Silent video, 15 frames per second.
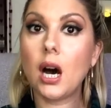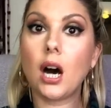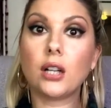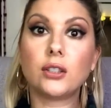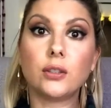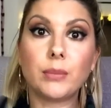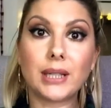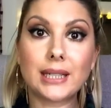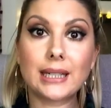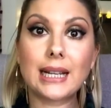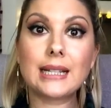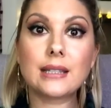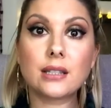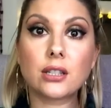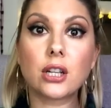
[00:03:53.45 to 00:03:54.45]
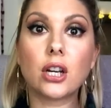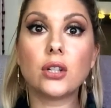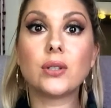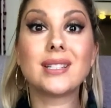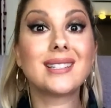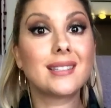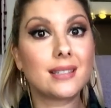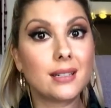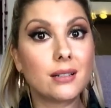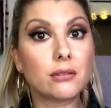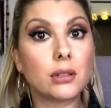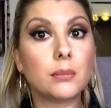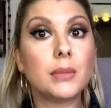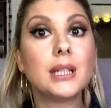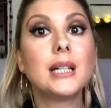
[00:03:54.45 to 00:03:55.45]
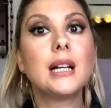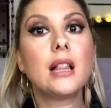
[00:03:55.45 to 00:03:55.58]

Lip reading: I'll do my cleanse tone serum.